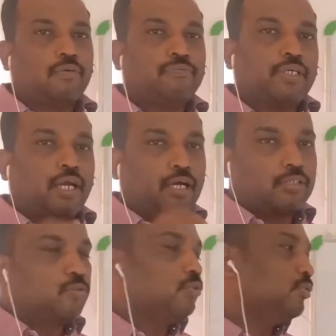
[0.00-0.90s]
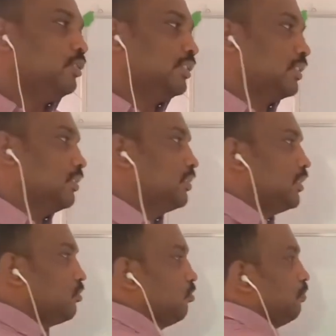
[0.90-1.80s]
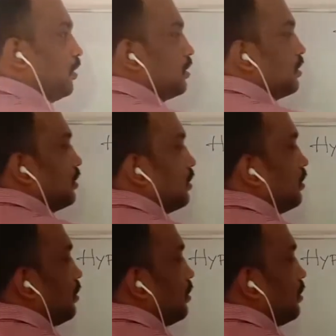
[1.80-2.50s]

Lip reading: we are going to discuss the topics